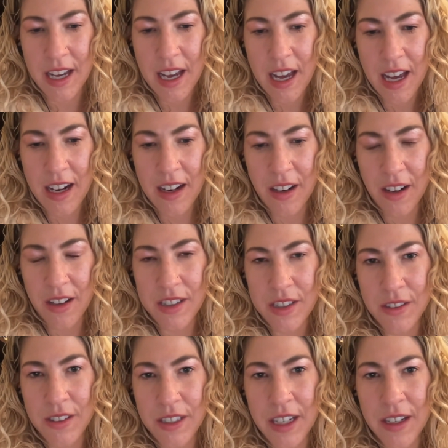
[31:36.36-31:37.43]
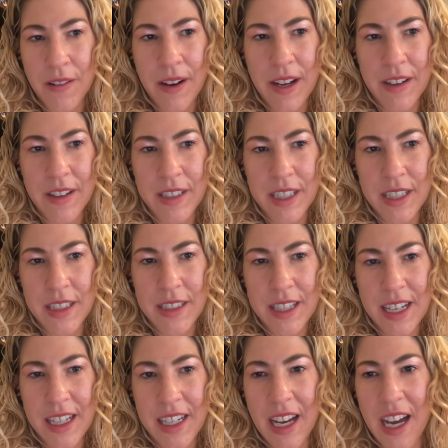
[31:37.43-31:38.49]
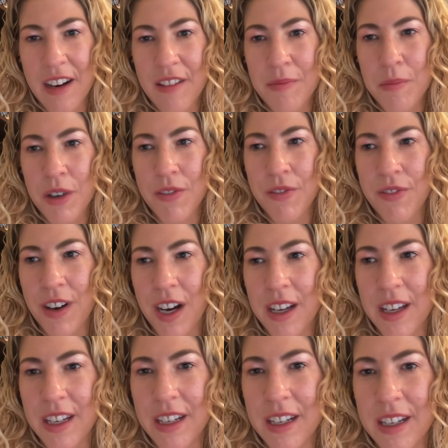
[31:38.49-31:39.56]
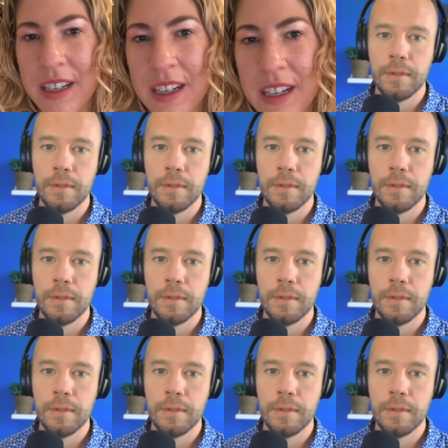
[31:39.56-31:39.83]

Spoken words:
And also Leo energy is like kind of more fun.